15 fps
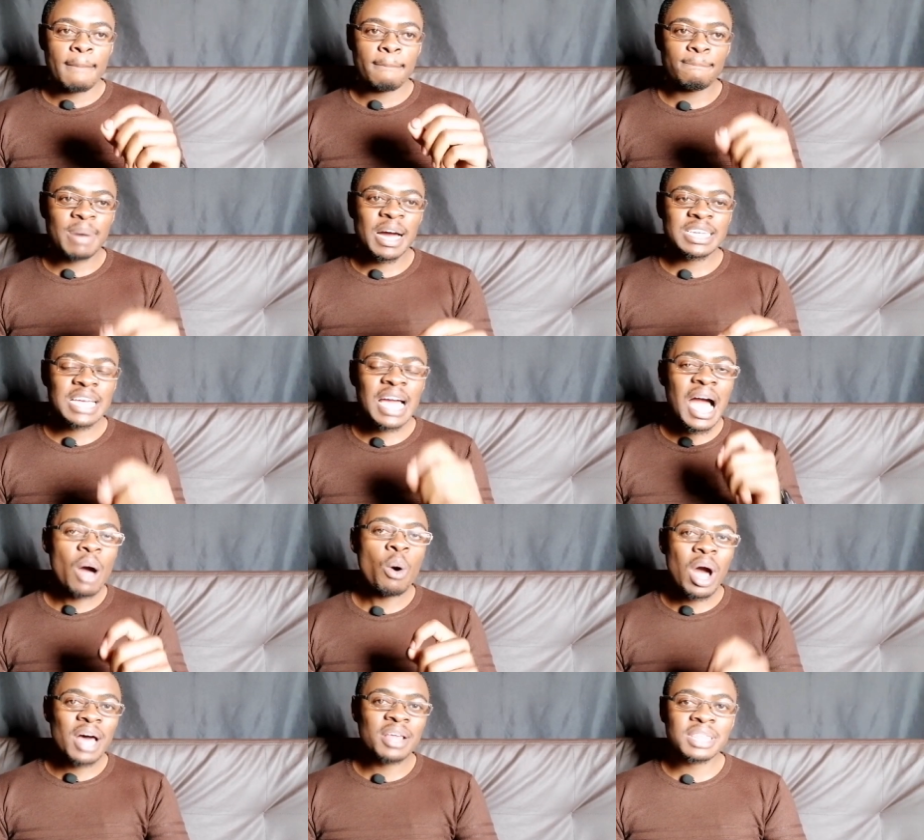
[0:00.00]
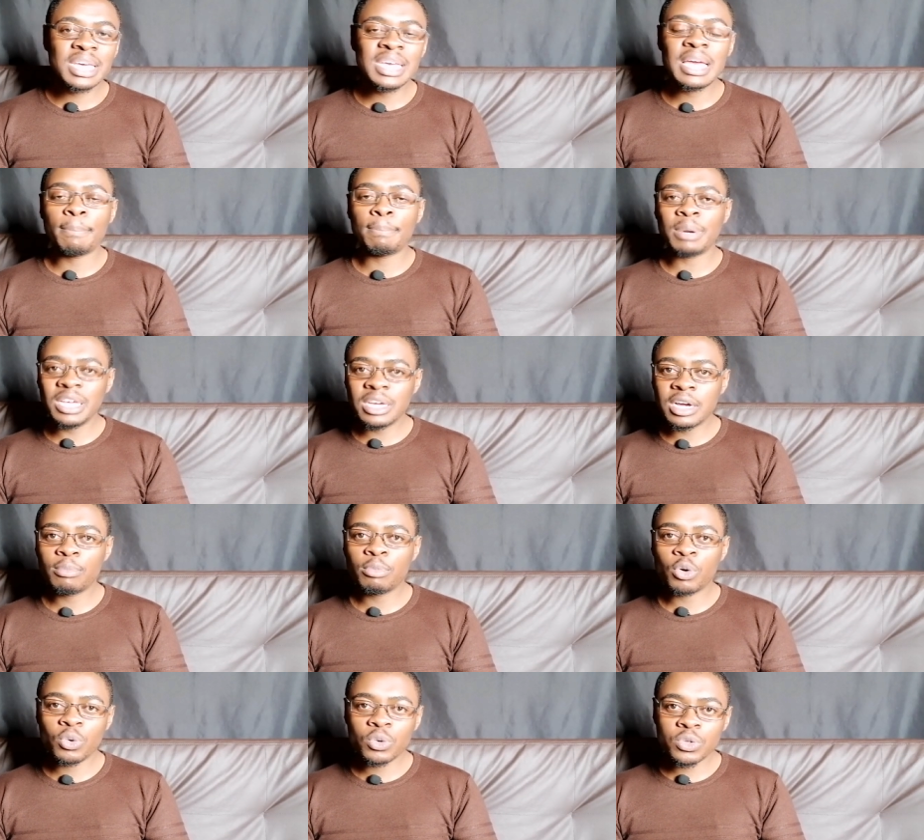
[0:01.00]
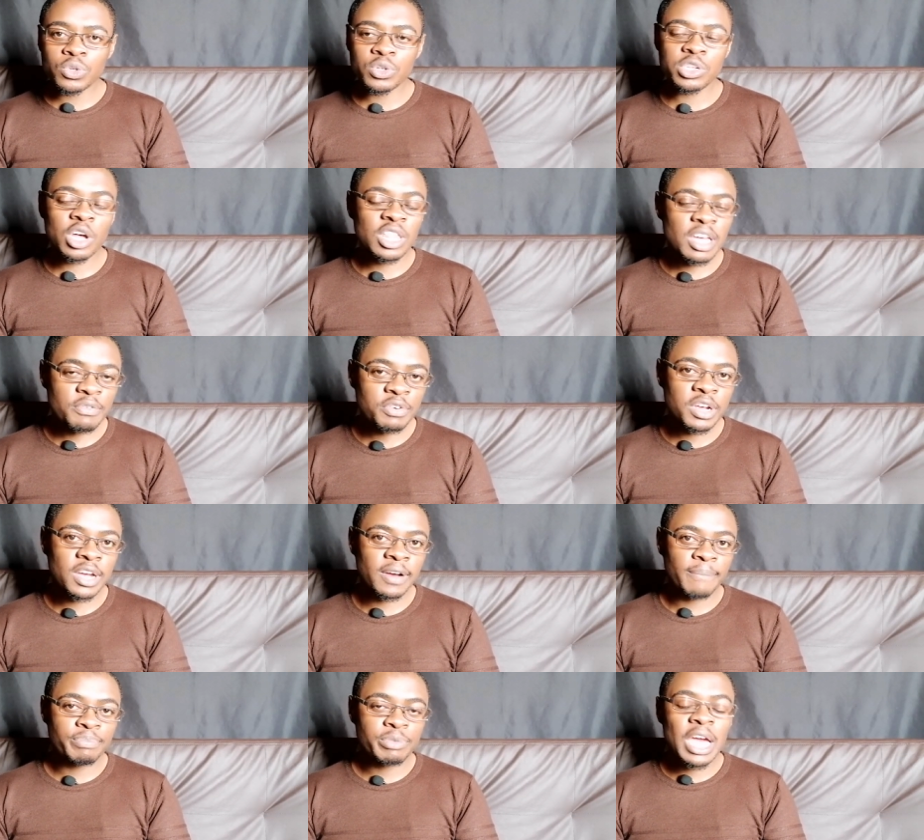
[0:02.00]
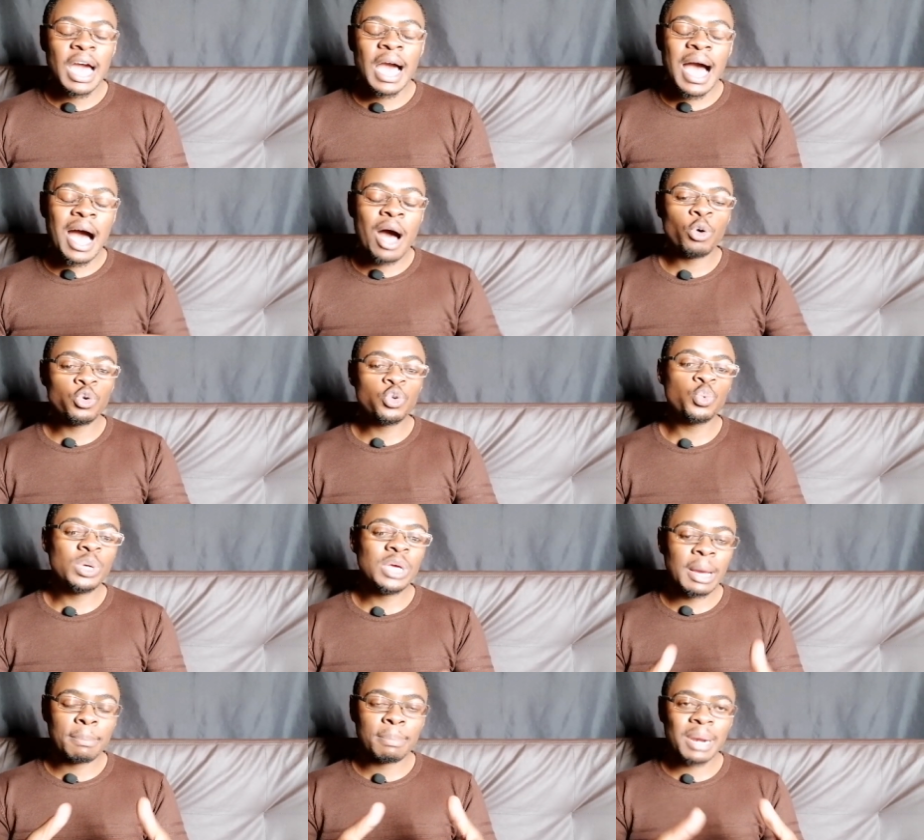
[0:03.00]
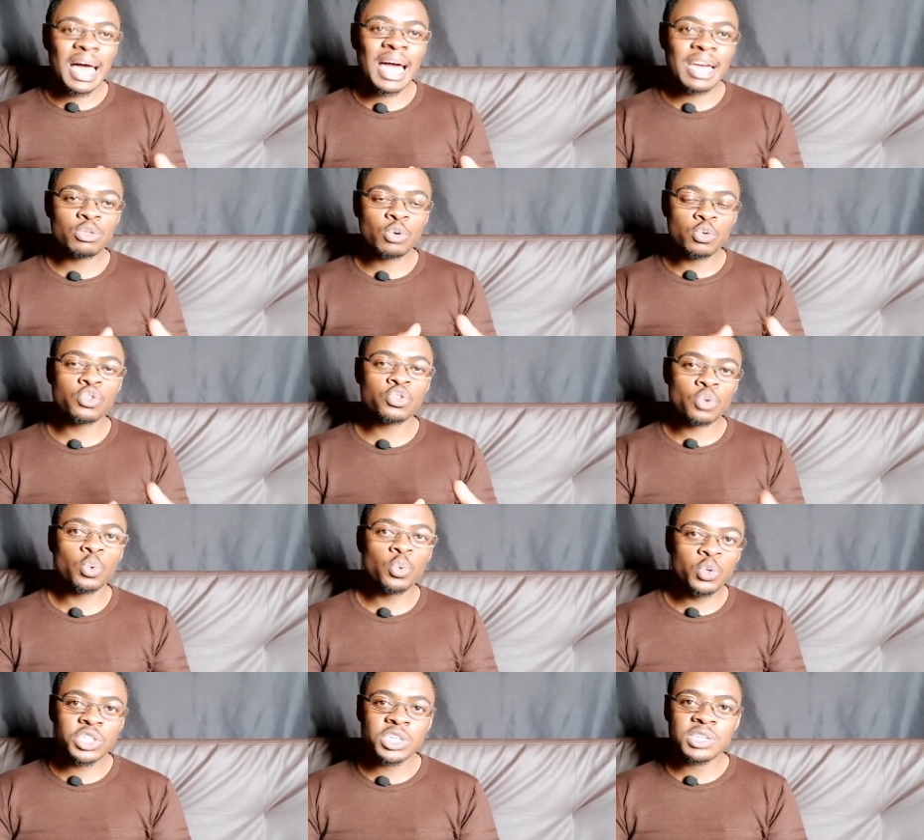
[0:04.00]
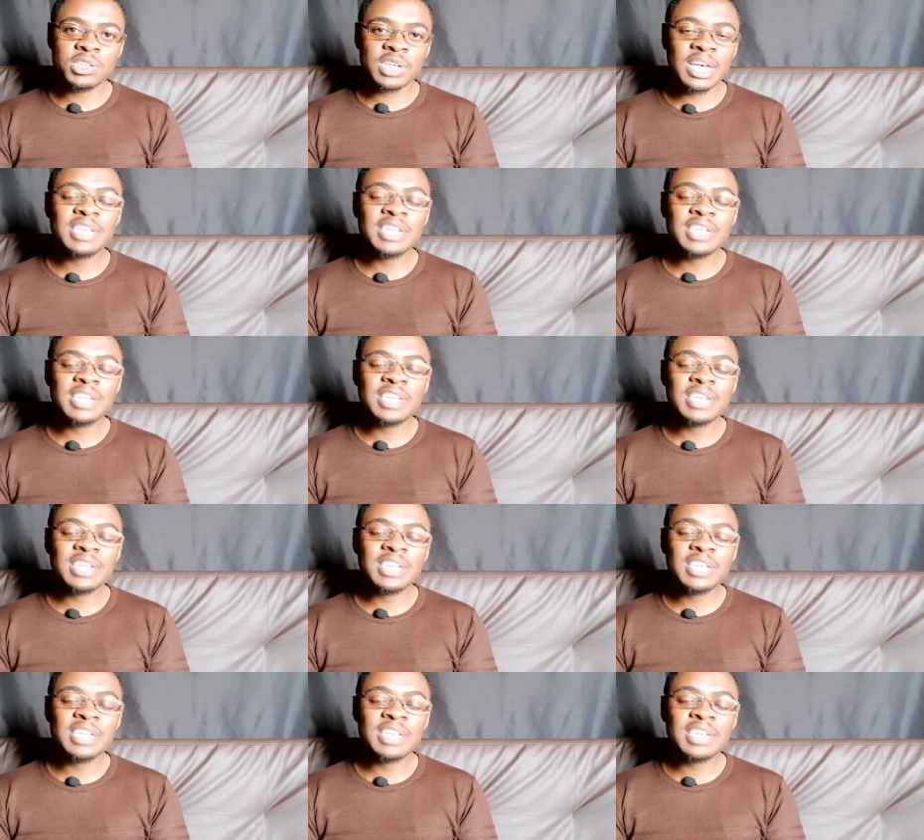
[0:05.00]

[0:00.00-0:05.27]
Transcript: but how are they applicable to South Africa? How do we apply those solutions